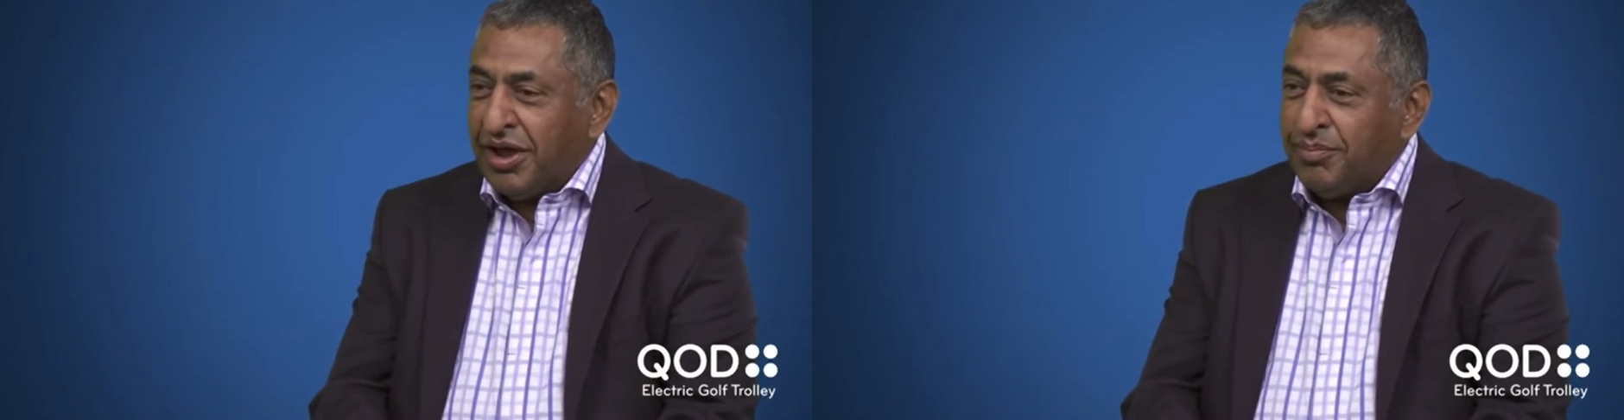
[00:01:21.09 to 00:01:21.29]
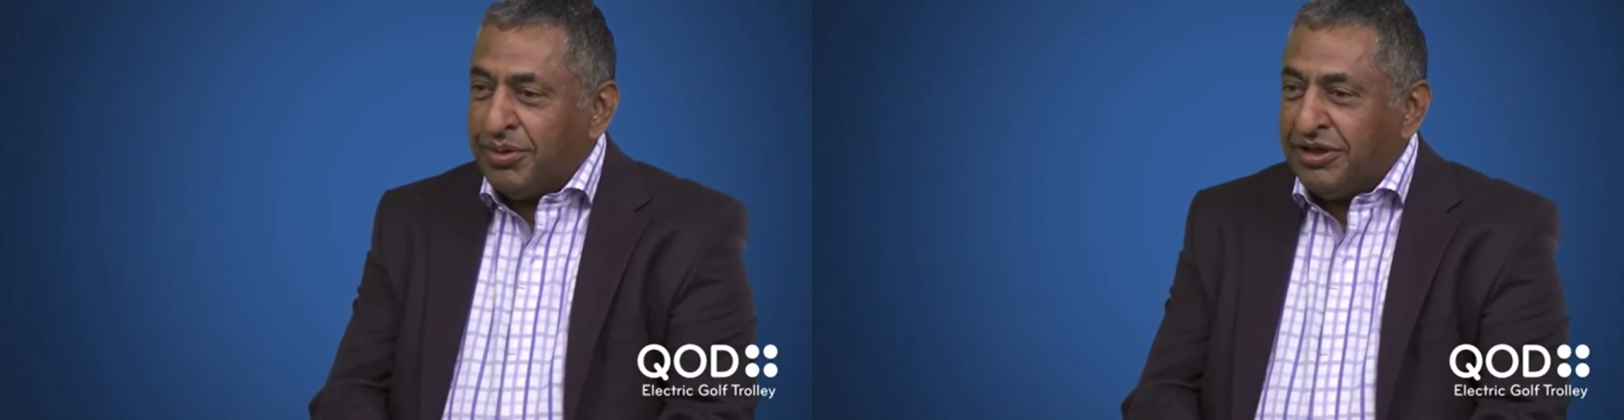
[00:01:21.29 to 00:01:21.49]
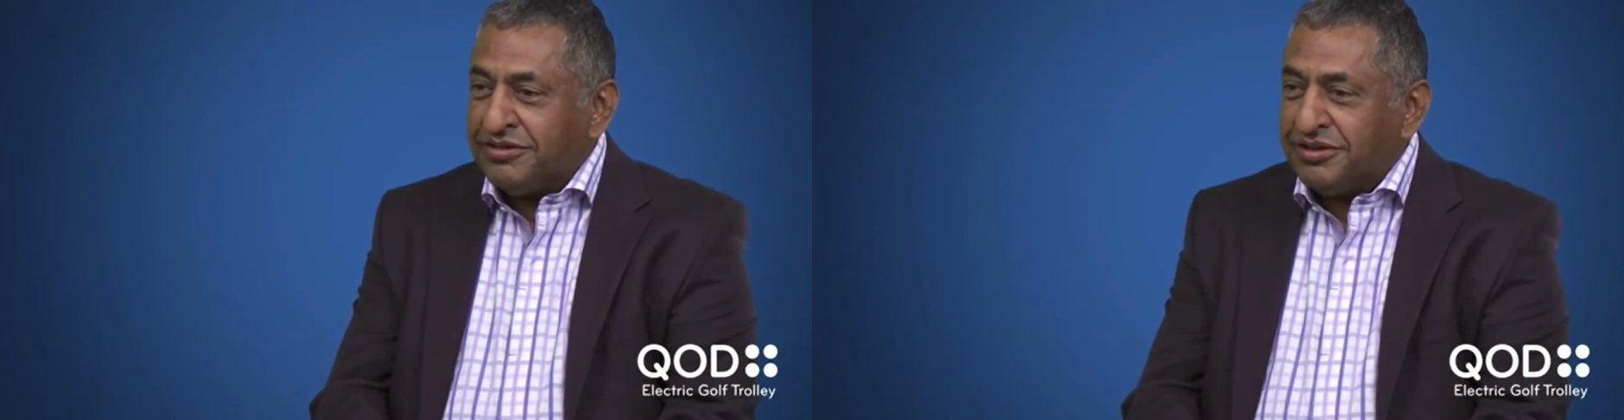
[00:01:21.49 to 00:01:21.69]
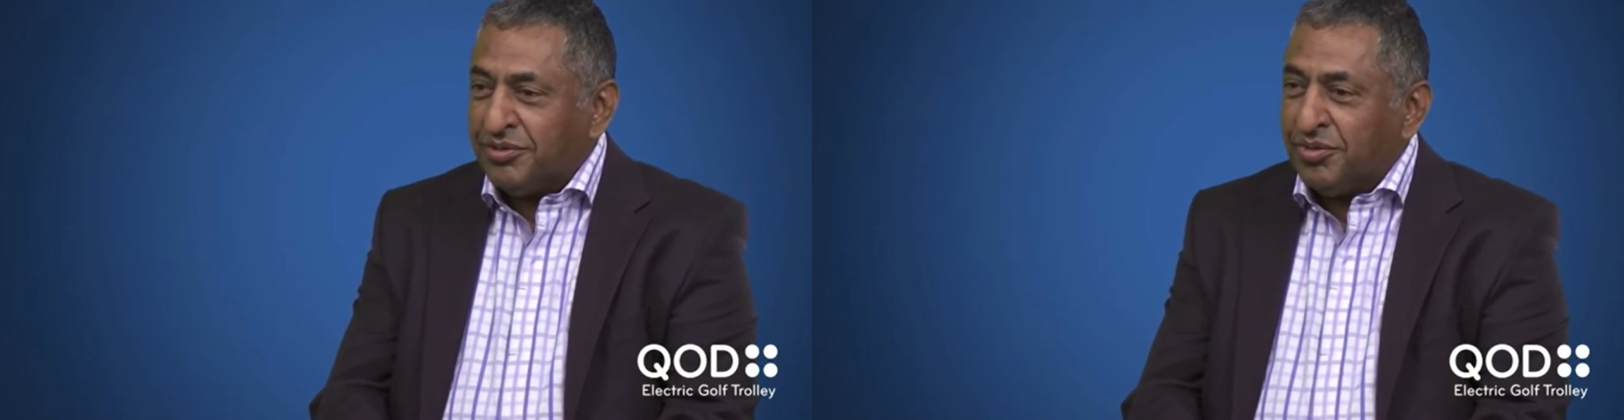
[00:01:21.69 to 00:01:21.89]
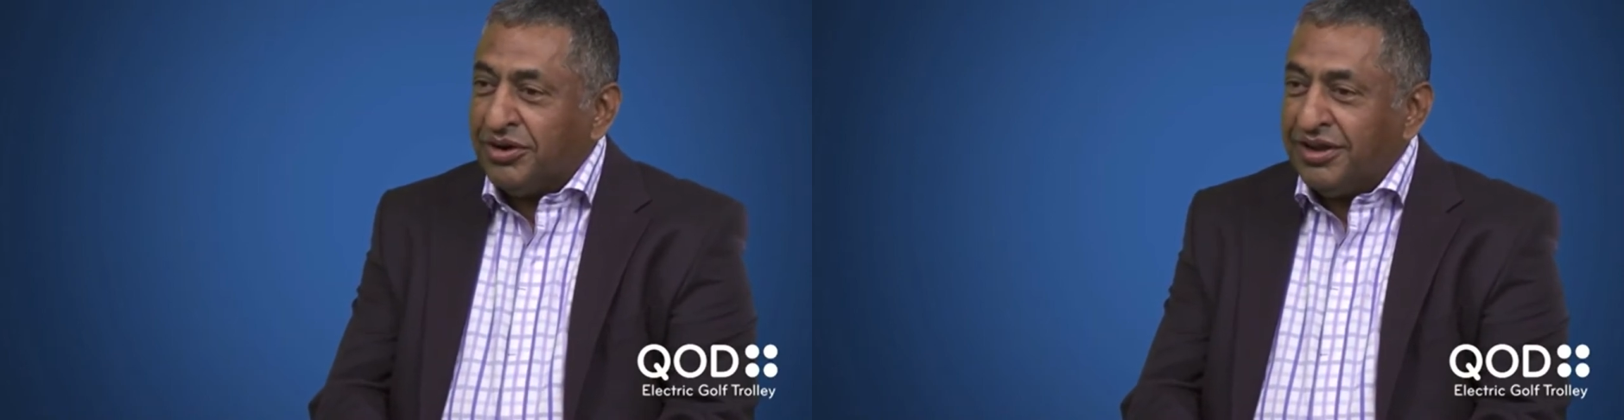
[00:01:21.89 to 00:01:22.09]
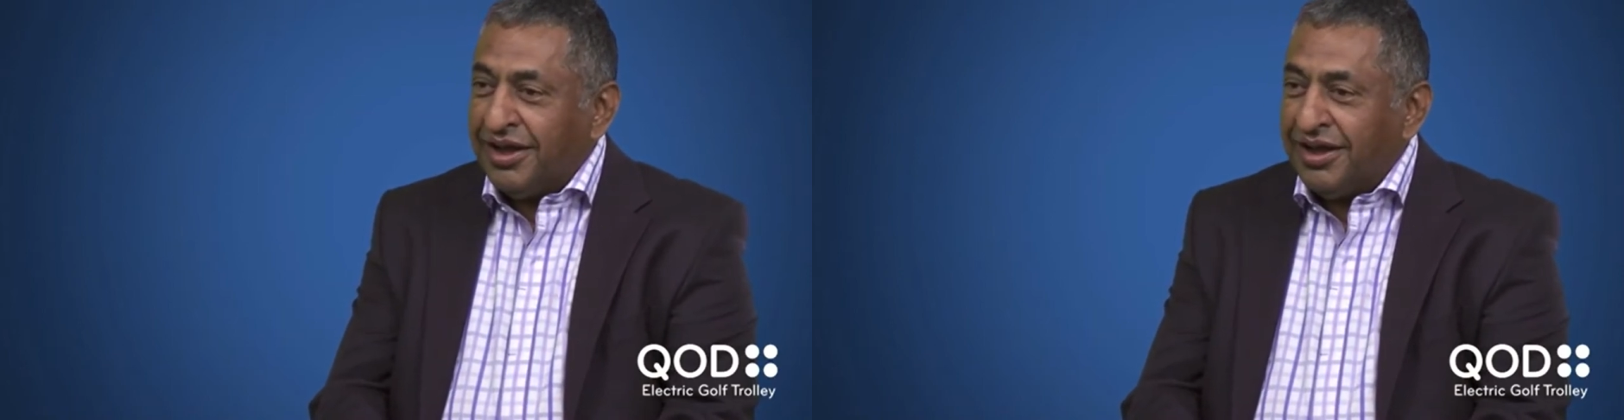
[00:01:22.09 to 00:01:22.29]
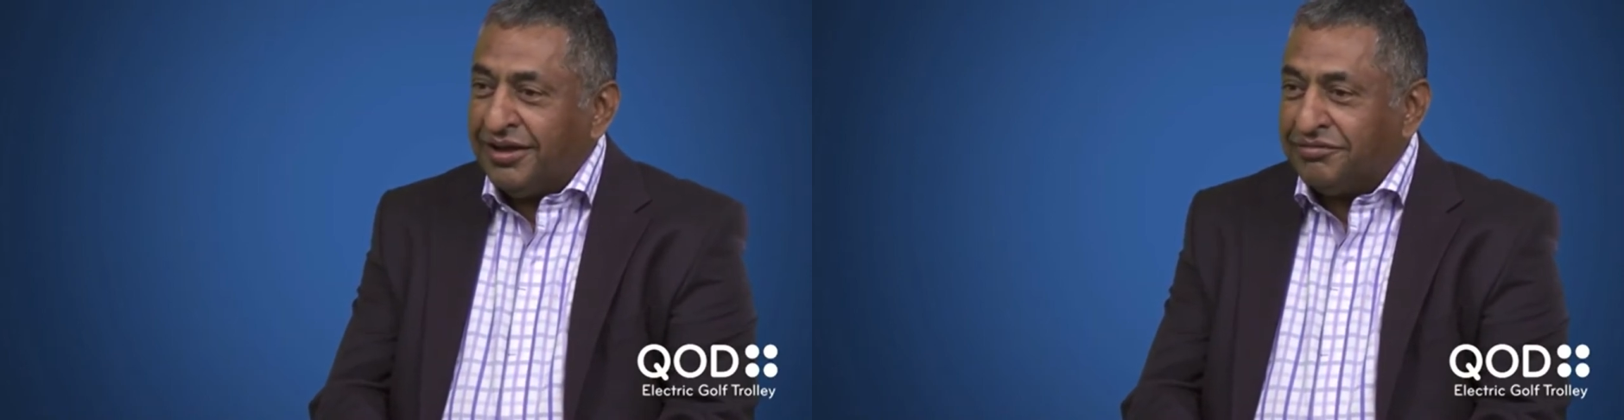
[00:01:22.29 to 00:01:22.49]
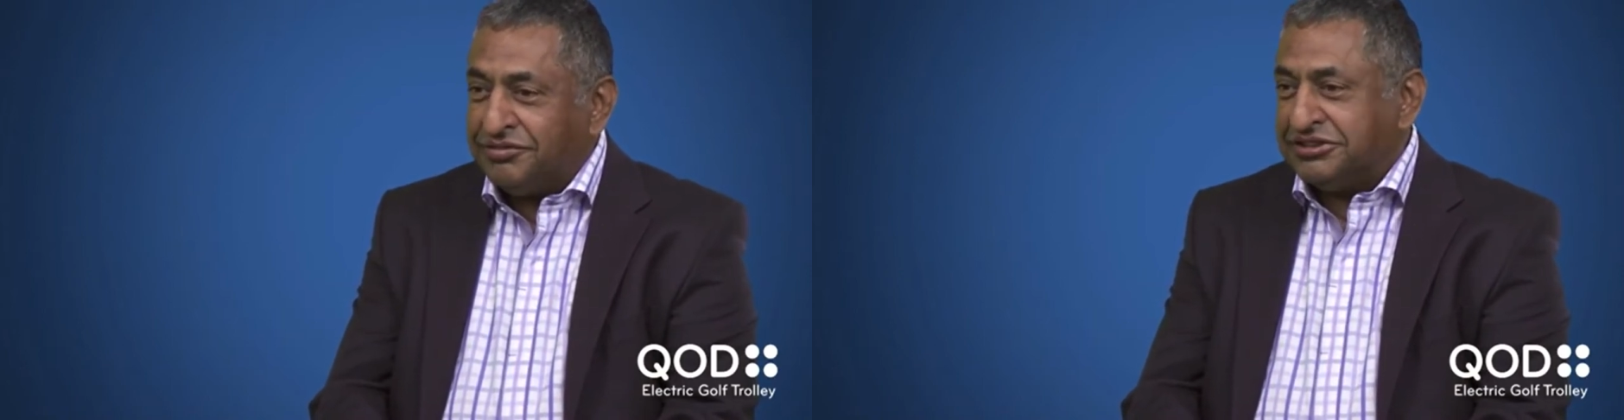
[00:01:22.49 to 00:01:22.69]
a piece in one
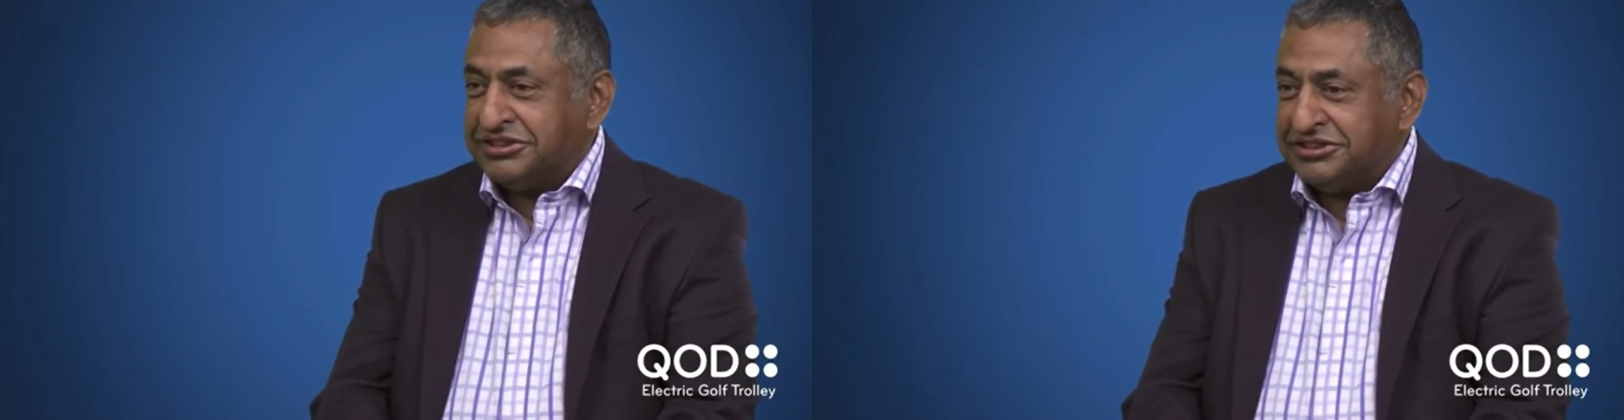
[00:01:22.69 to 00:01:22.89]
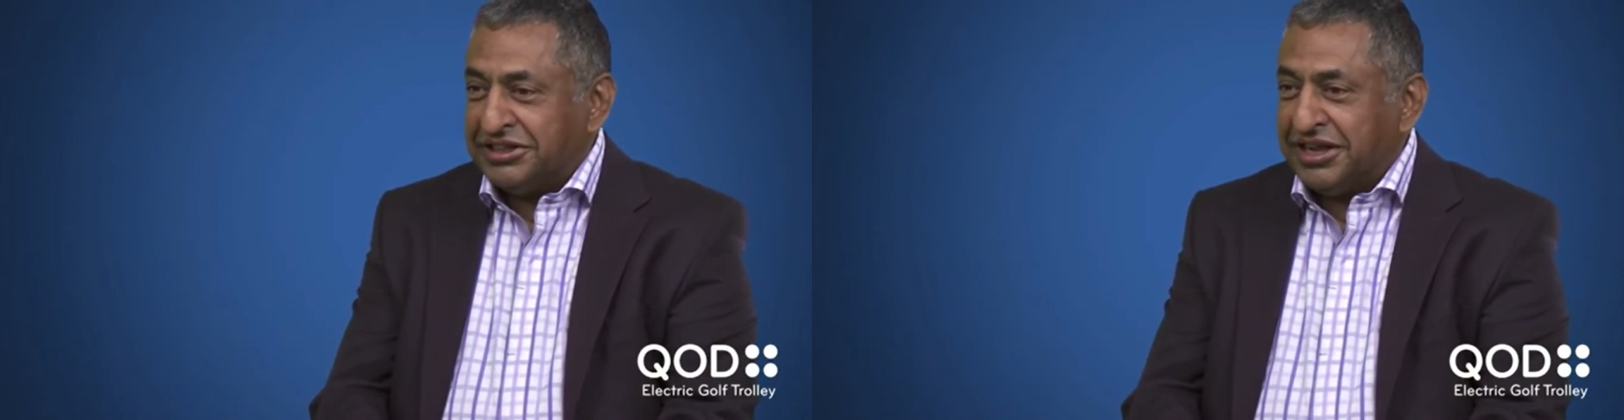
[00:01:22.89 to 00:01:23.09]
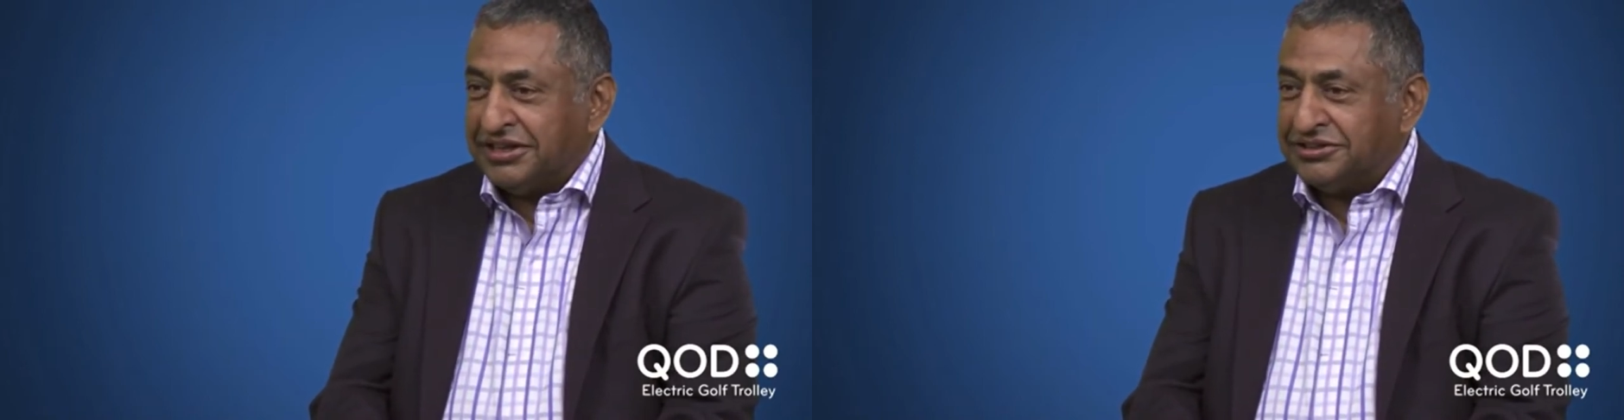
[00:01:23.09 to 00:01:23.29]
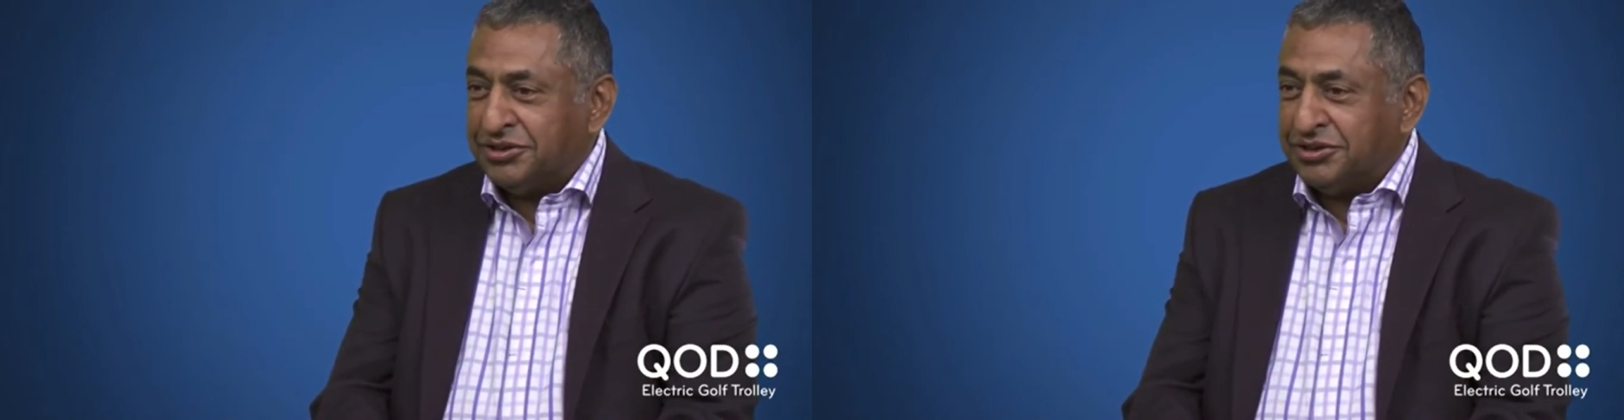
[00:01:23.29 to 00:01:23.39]
car versus the next.